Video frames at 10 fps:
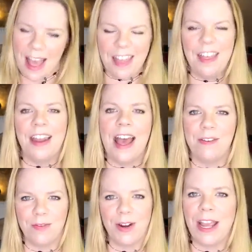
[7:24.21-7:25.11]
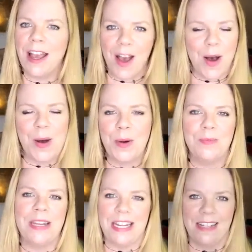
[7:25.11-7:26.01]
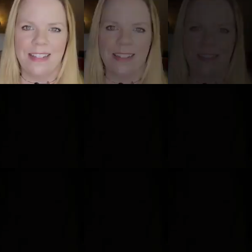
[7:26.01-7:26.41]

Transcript: that every home needs.